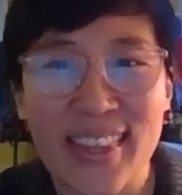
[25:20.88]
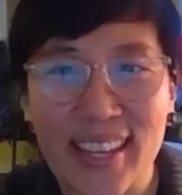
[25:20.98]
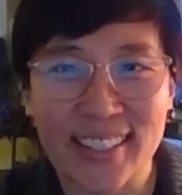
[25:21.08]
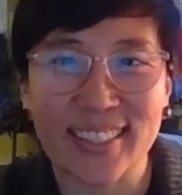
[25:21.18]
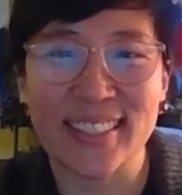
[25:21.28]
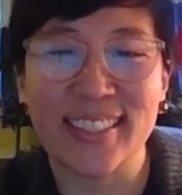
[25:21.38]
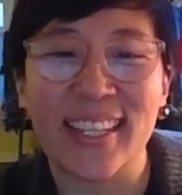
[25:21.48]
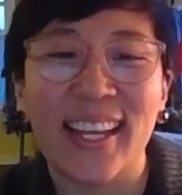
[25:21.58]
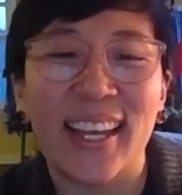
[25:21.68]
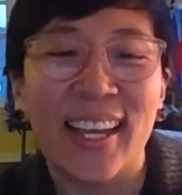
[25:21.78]
thanks.
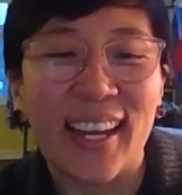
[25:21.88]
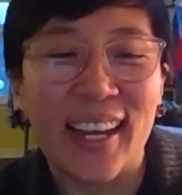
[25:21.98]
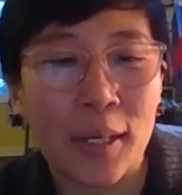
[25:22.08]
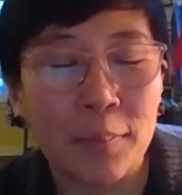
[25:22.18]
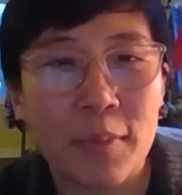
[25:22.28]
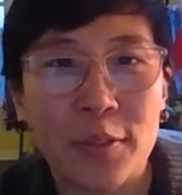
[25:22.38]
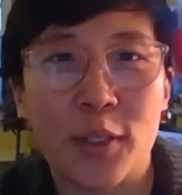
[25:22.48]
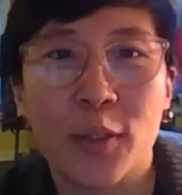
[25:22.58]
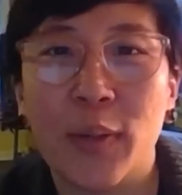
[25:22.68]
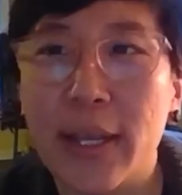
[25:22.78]
Um,
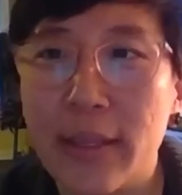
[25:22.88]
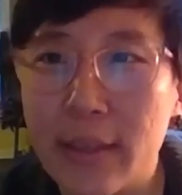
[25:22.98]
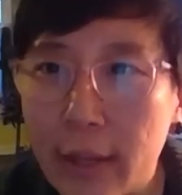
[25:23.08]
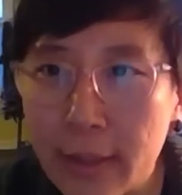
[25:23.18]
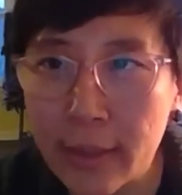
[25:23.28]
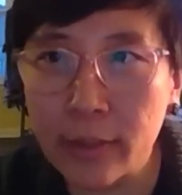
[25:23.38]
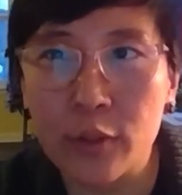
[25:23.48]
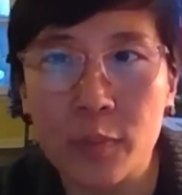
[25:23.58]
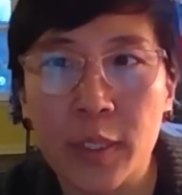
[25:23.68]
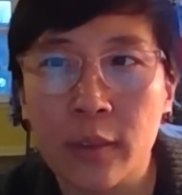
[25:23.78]
so I, I think
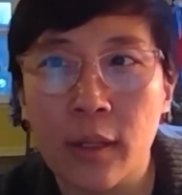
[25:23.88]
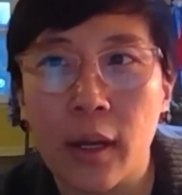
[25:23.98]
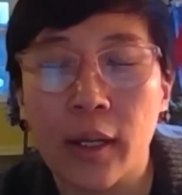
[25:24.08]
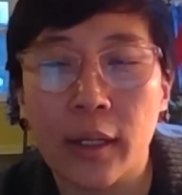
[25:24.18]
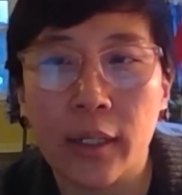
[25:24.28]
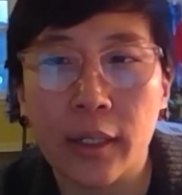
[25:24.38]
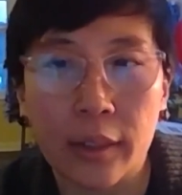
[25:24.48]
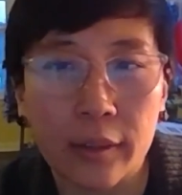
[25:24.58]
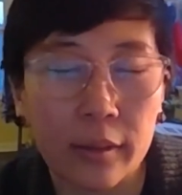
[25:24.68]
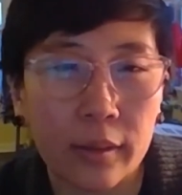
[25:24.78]
there's been a
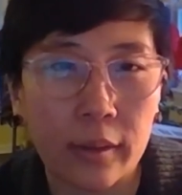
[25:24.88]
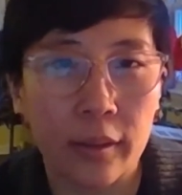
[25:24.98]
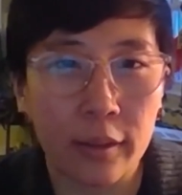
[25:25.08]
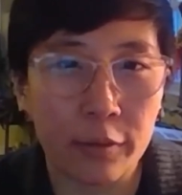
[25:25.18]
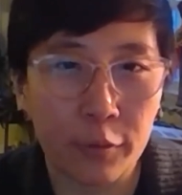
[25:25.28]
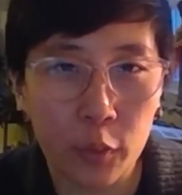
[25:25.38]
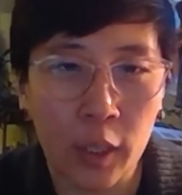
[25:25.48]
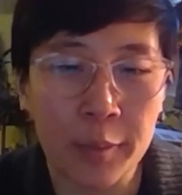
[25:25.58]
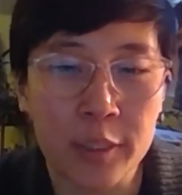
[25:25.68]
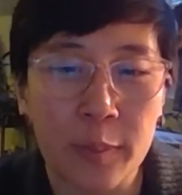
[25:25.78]
a few
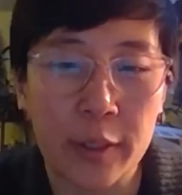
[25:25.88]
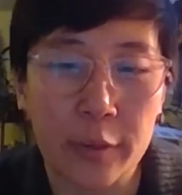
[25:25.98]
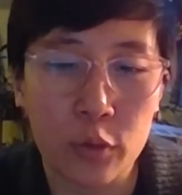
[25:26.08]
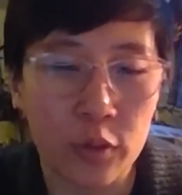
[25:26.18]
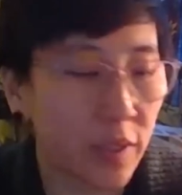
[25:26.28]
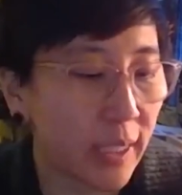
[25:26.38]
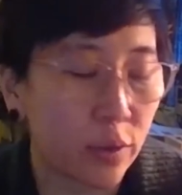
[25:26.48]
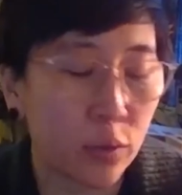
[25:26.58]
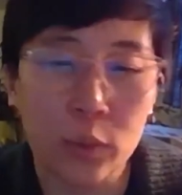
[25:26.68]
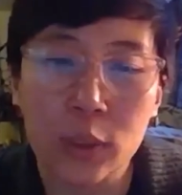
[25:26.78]
comments about sort of
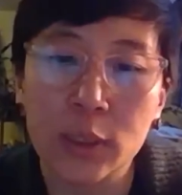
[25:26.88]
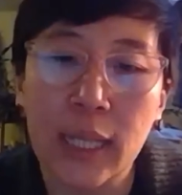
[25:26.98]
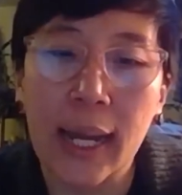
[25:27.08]
schedule.